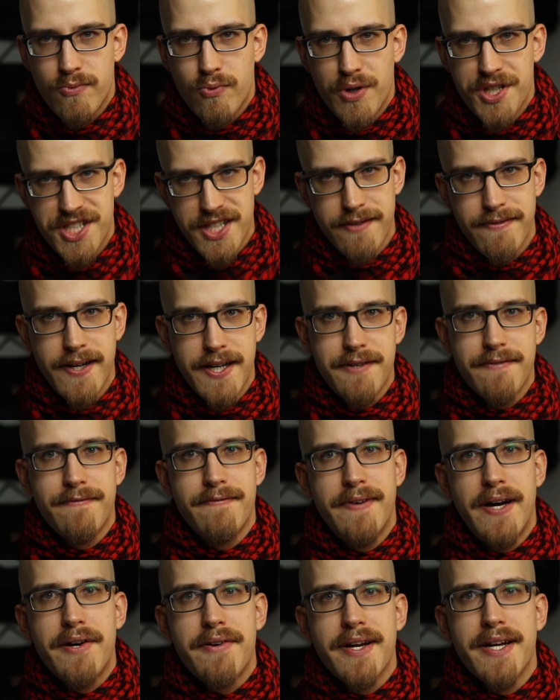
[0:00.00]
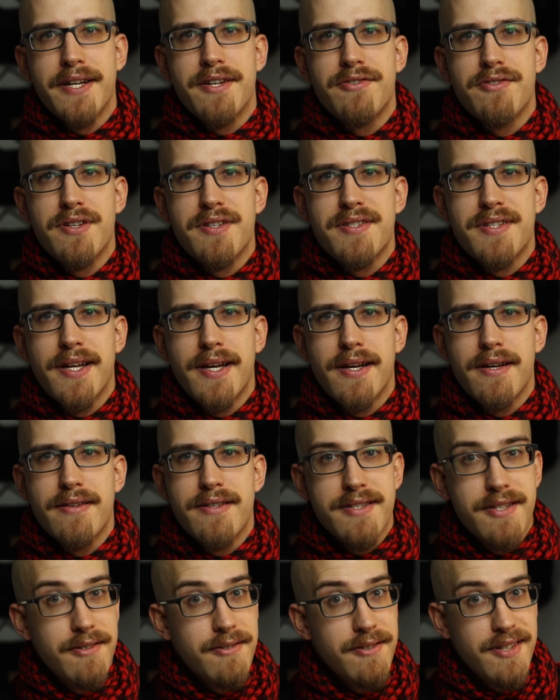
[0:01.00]
which I find very interesting.
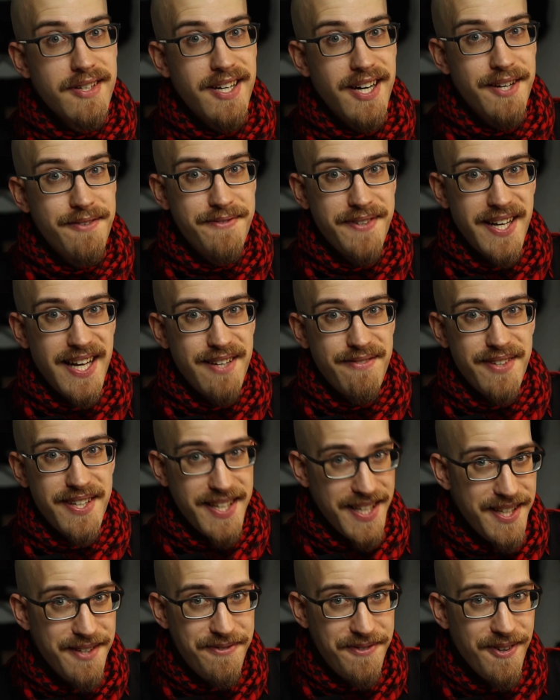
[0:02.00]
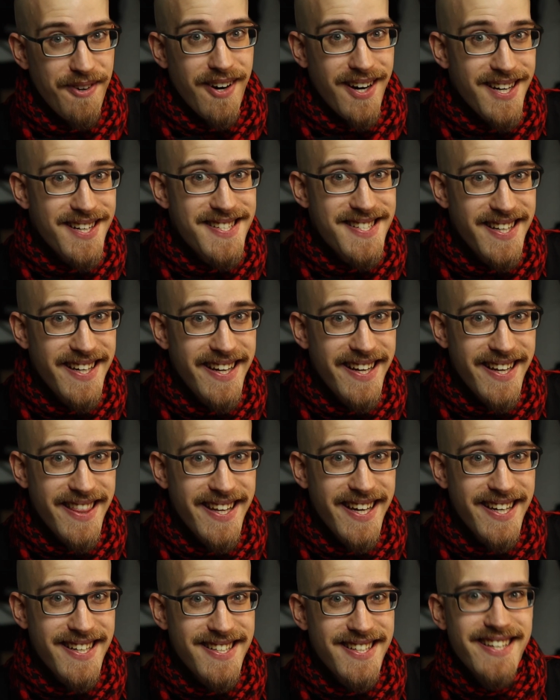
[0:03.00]
So Enfin Leve, if you are seeing
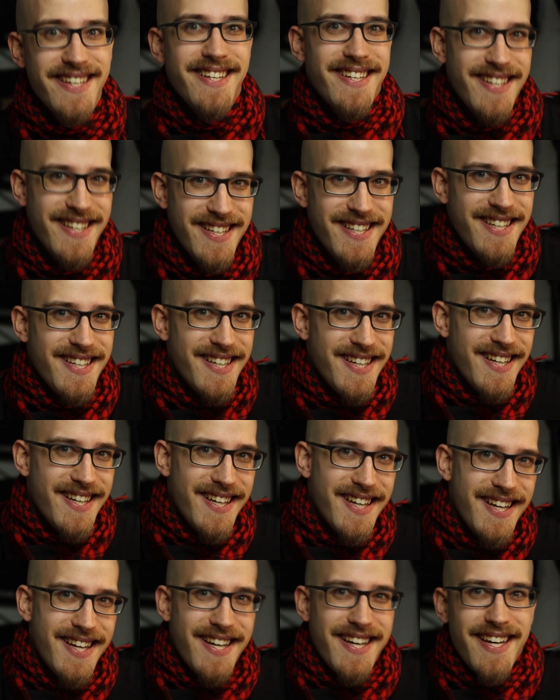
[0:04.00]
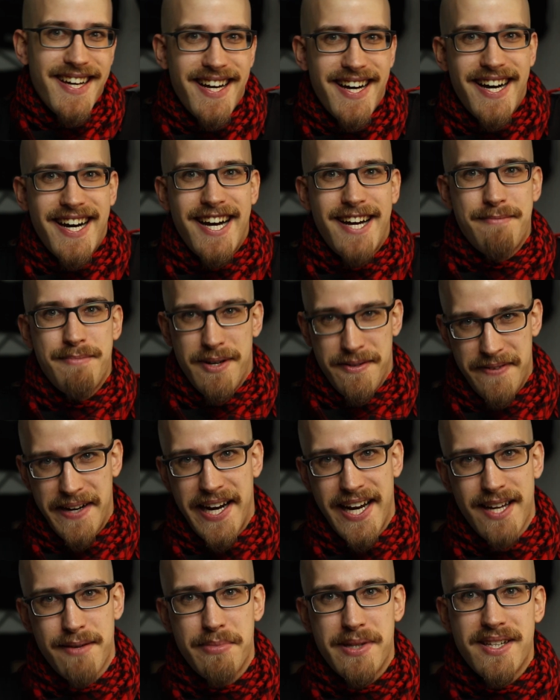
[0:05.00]
that, I'm
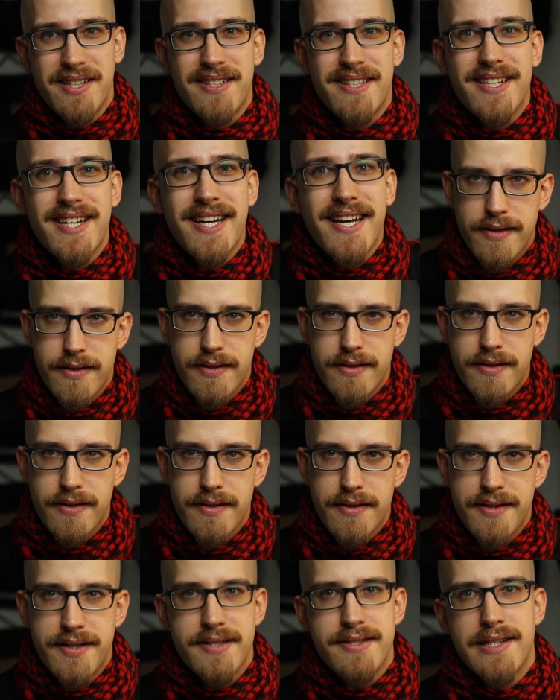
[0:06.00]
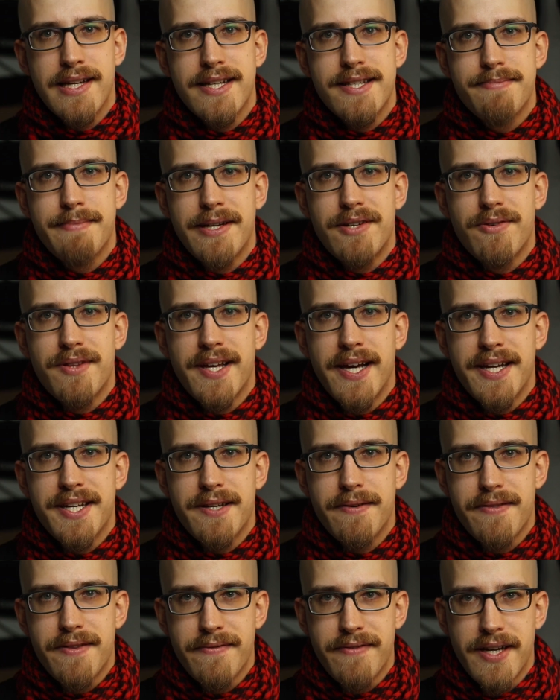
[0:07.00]
available. This leads me to the end
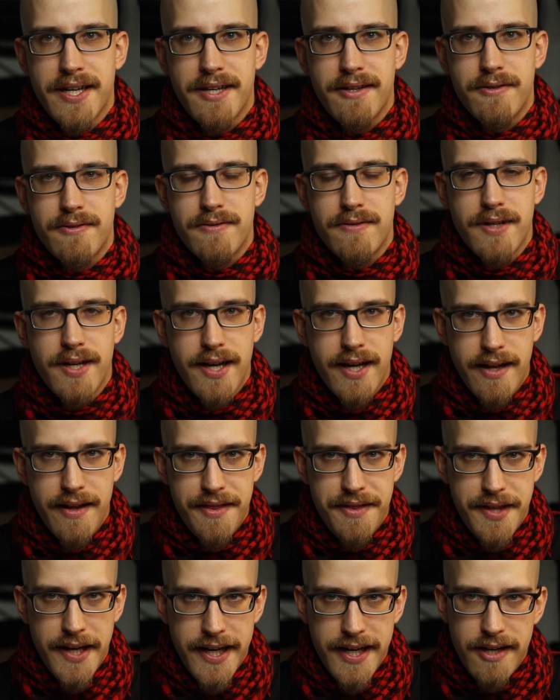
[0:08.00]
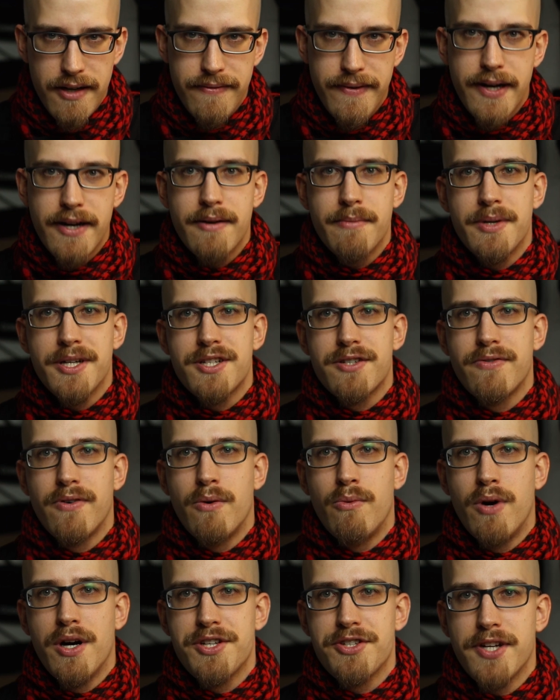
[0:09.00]
of the video. Thank you very much
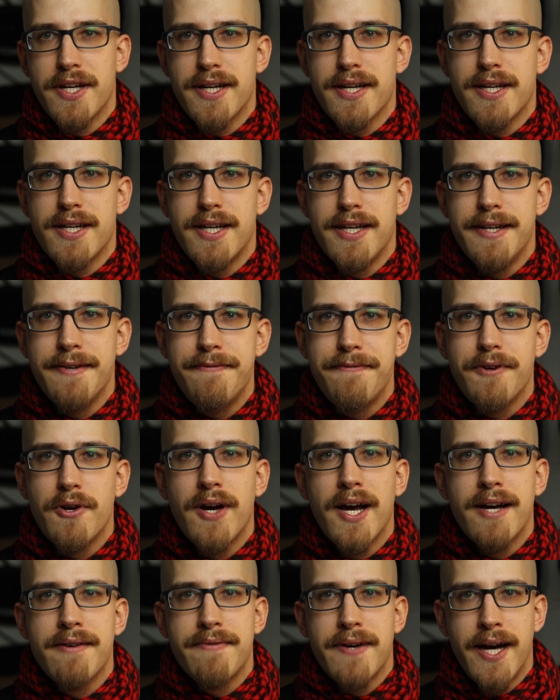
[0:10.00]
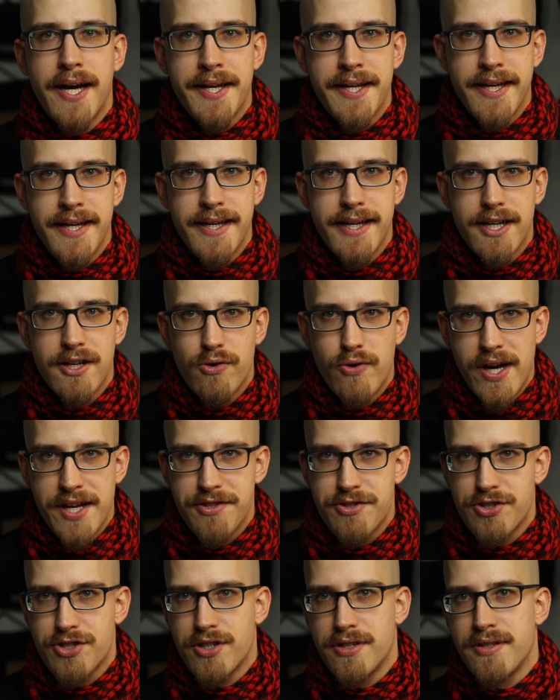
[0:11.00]
for watching. If you have any
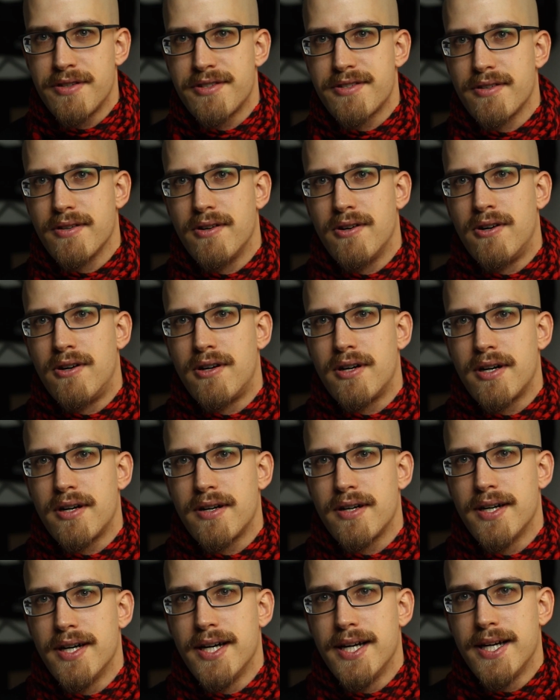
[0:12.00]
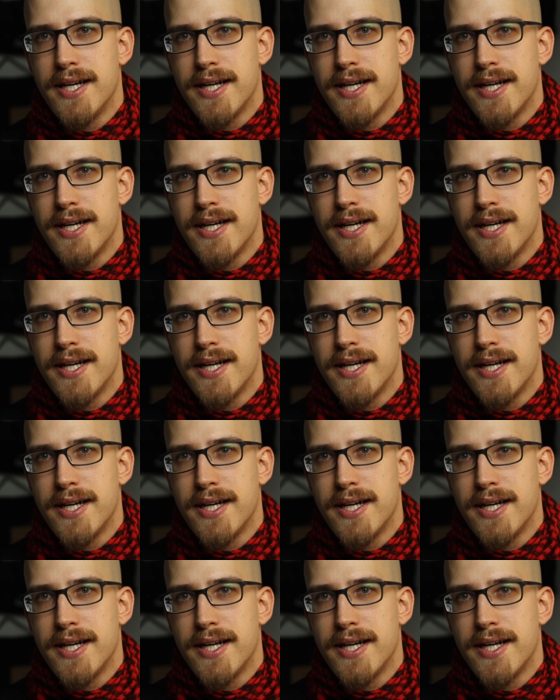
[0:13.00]
questions or